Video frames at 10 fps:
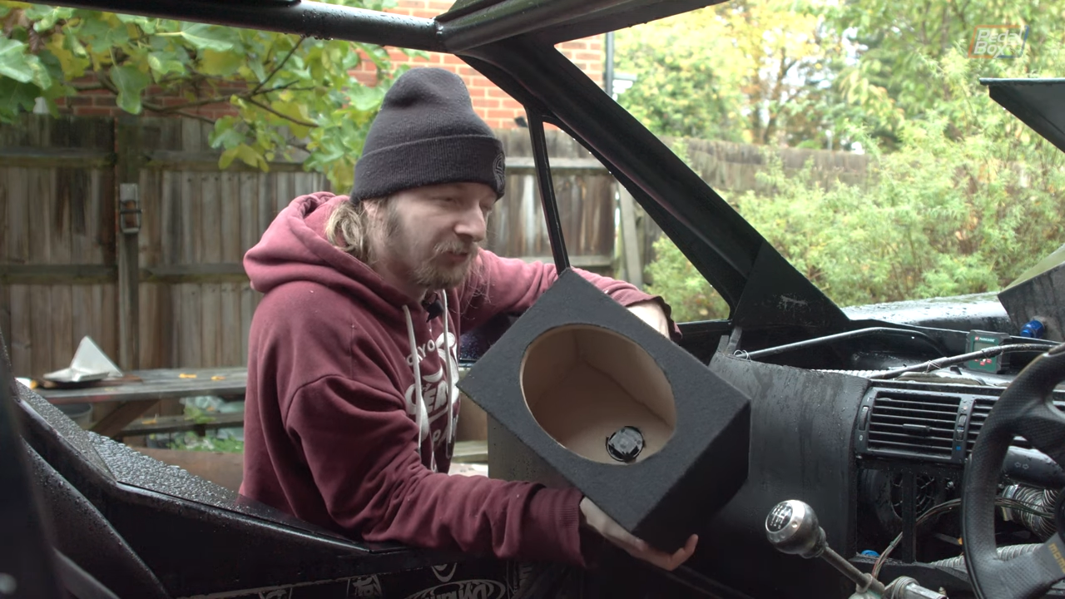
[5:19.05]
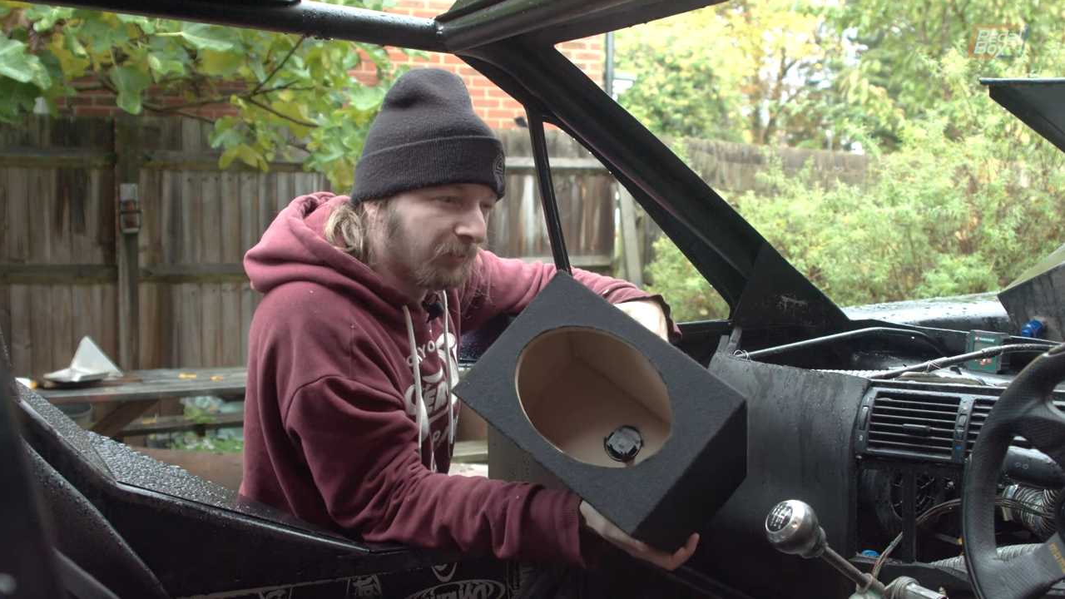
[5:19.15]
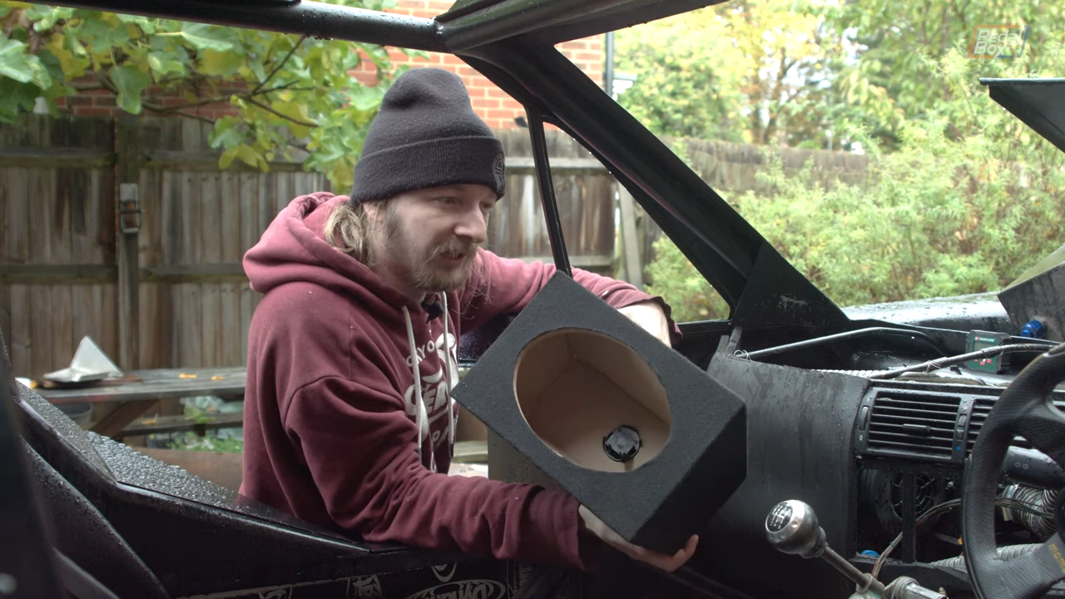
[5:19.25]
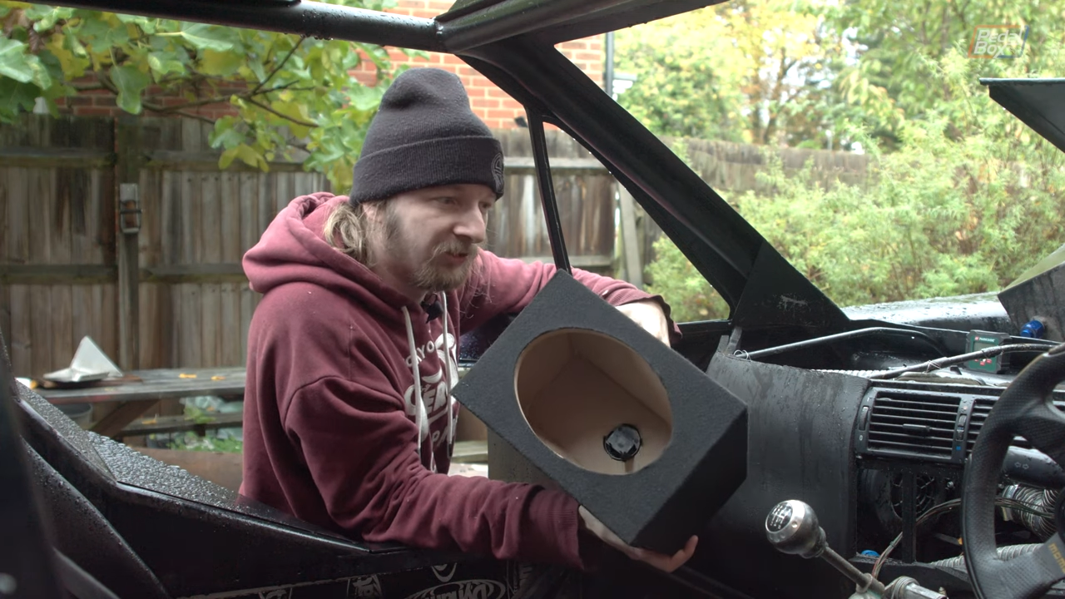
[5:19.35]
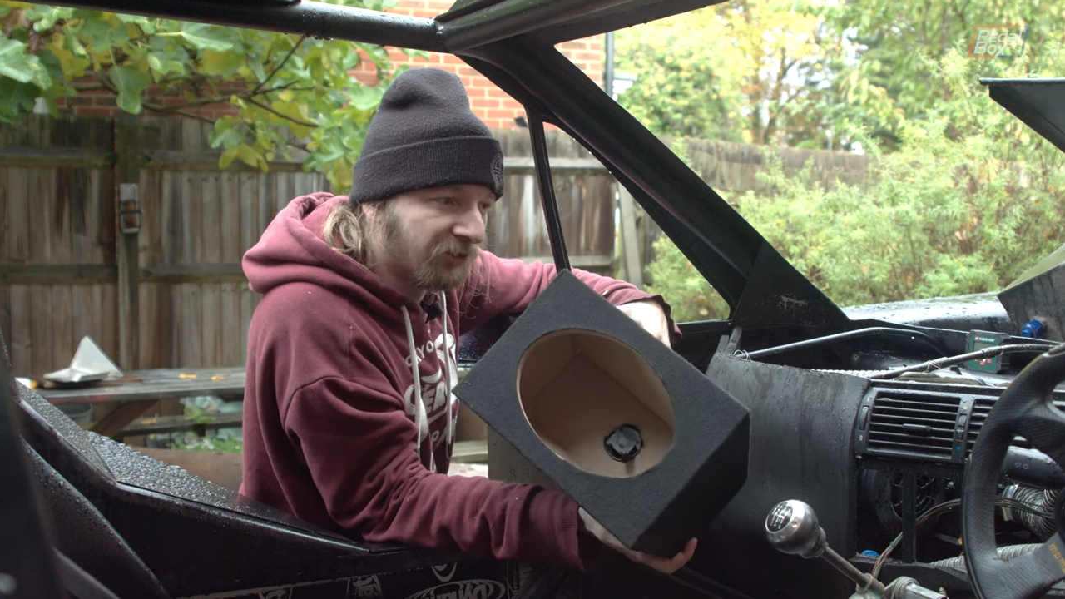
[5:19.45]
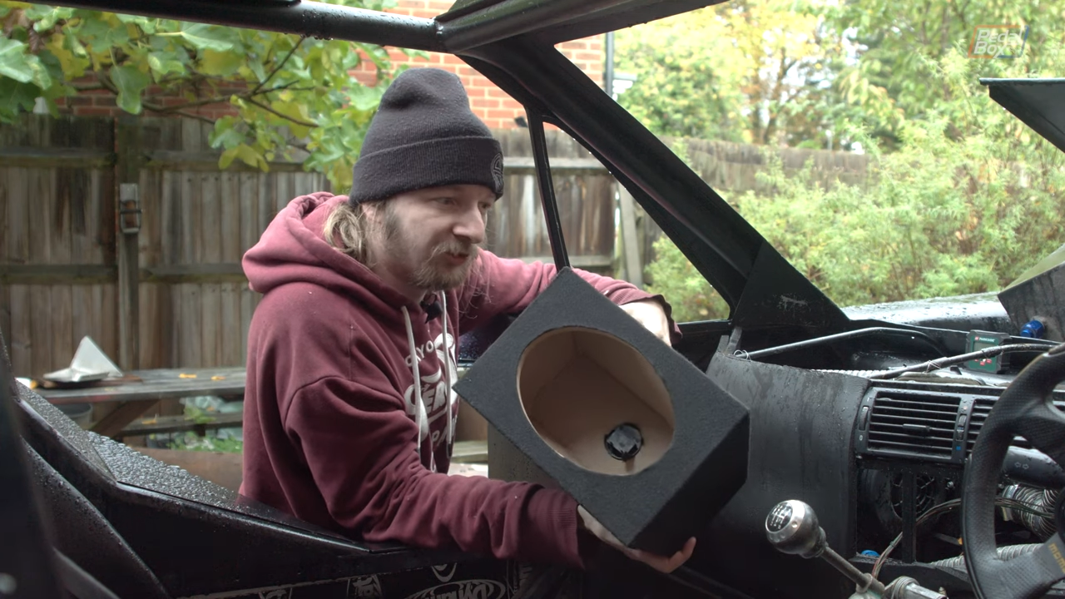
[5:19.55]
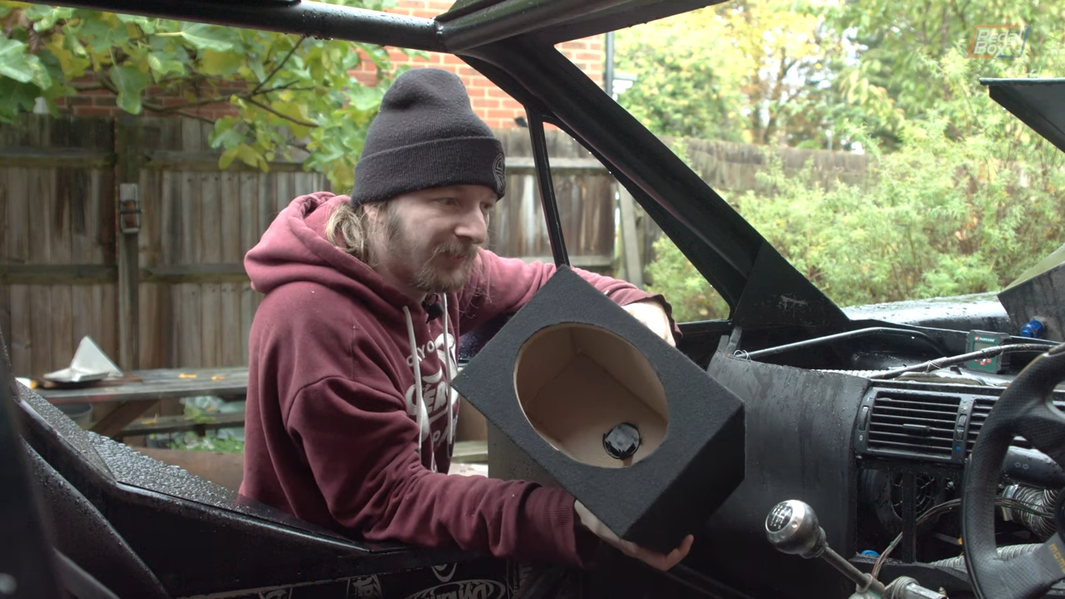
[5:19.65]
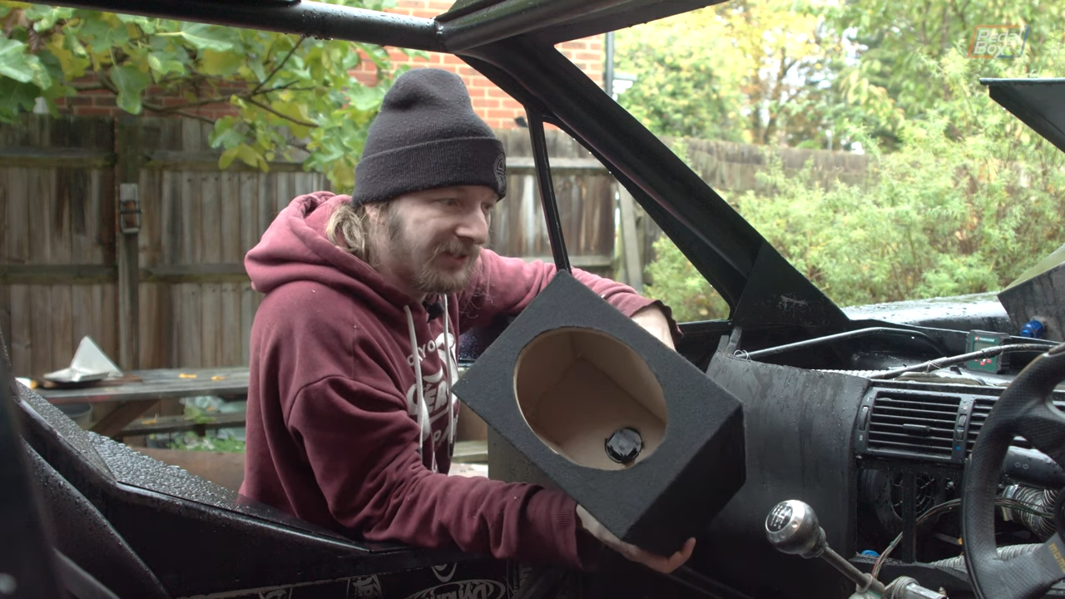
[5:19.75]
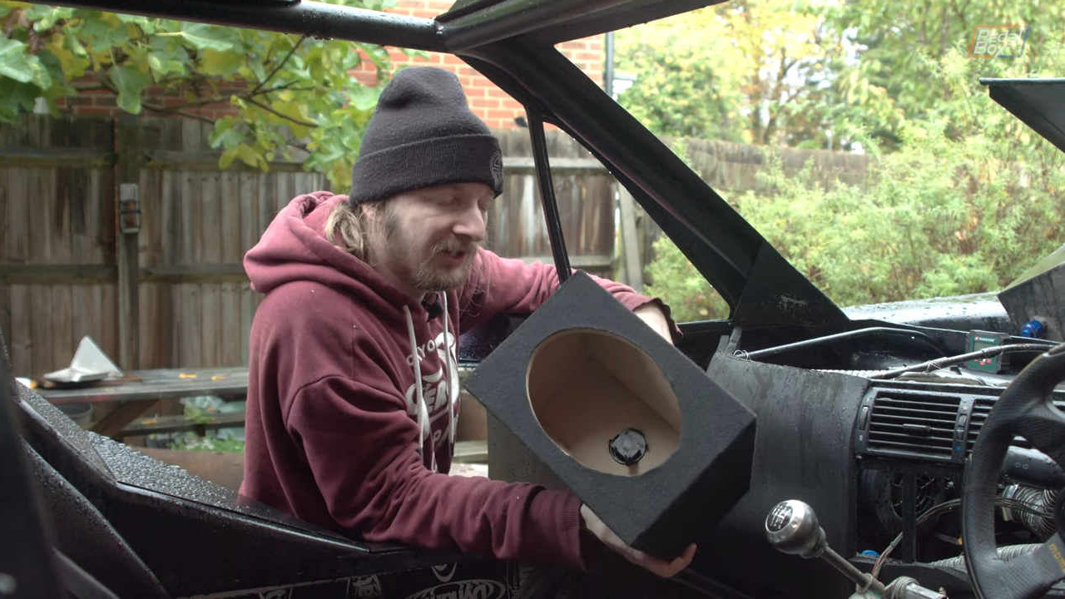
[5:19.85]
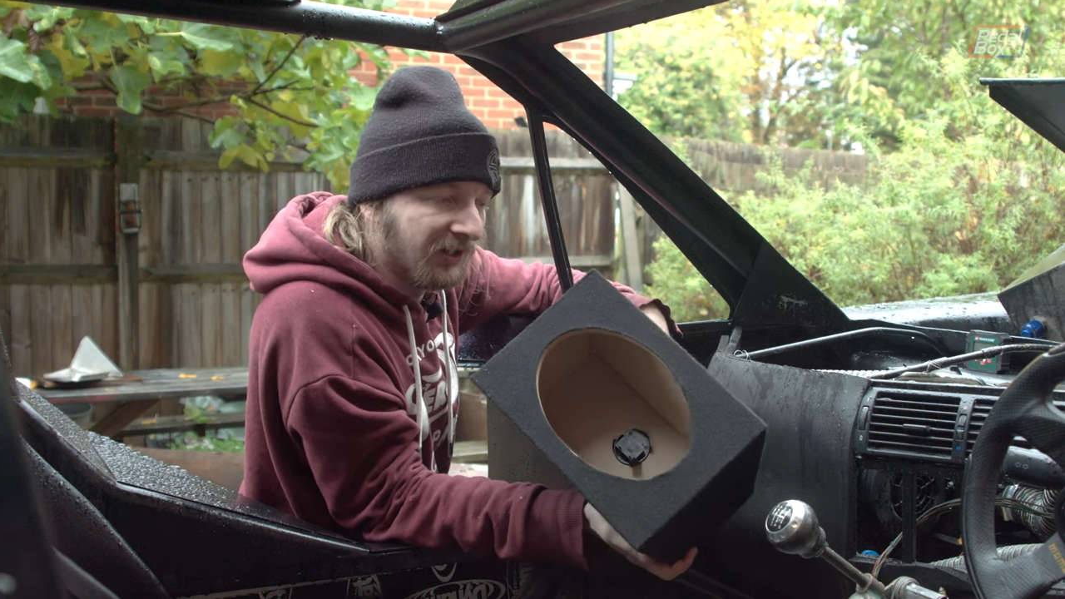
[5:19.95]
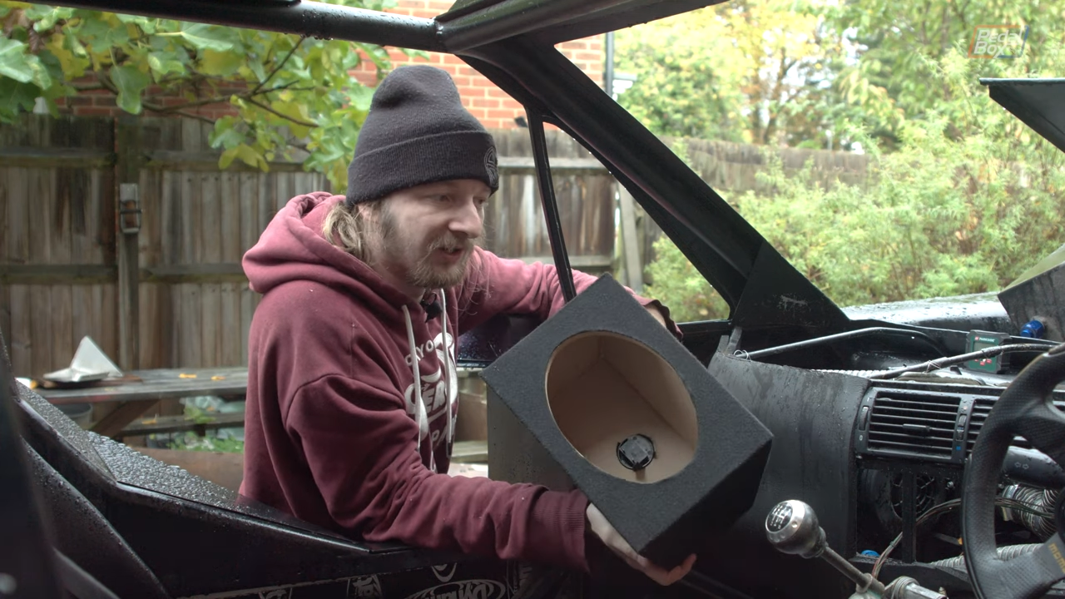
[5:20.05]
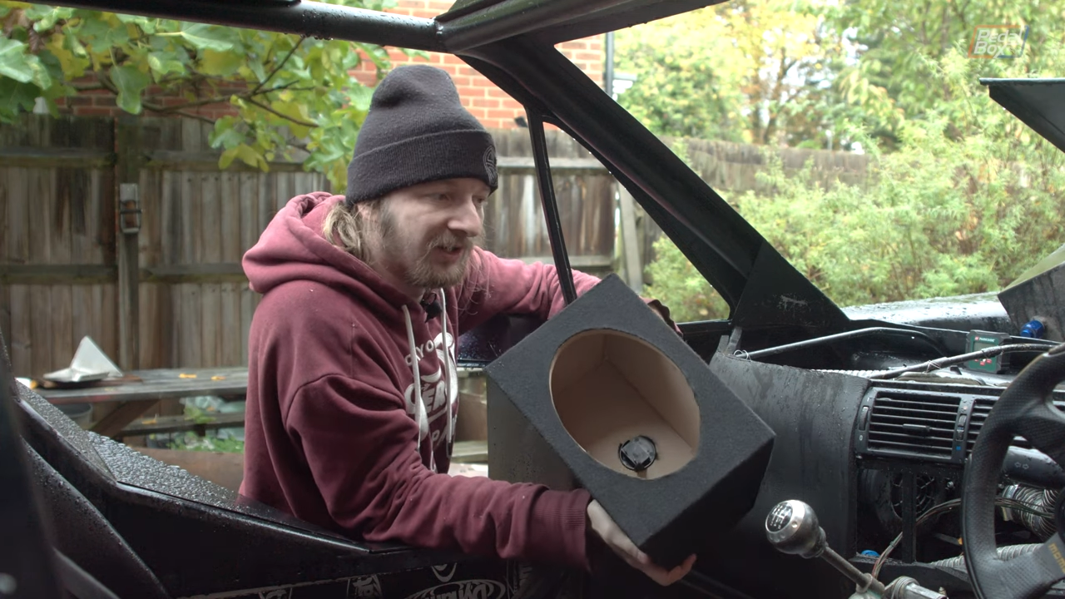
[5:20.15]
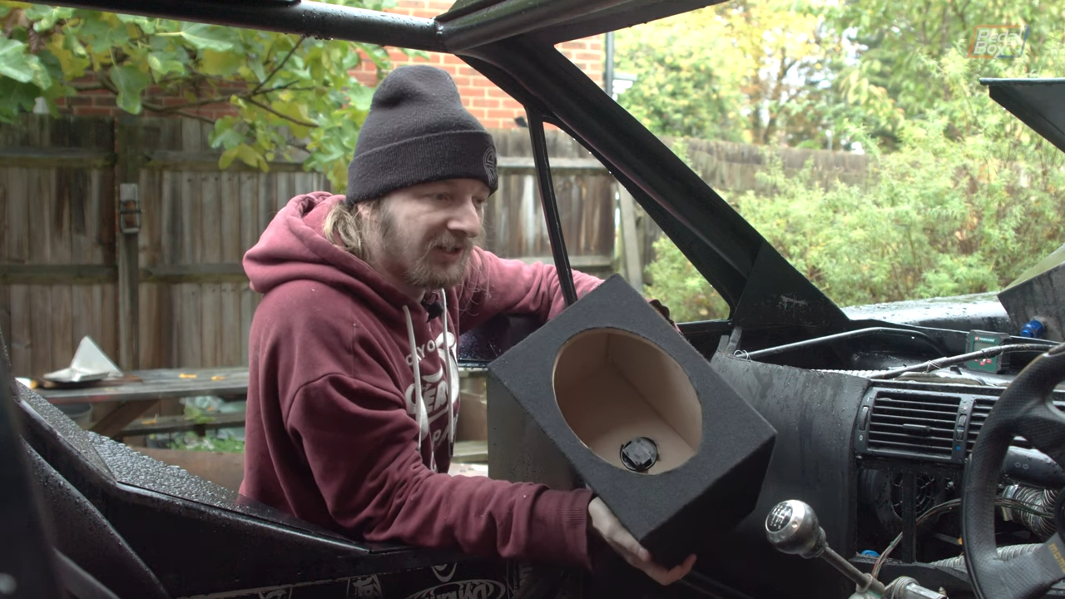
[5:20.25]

replace a speaker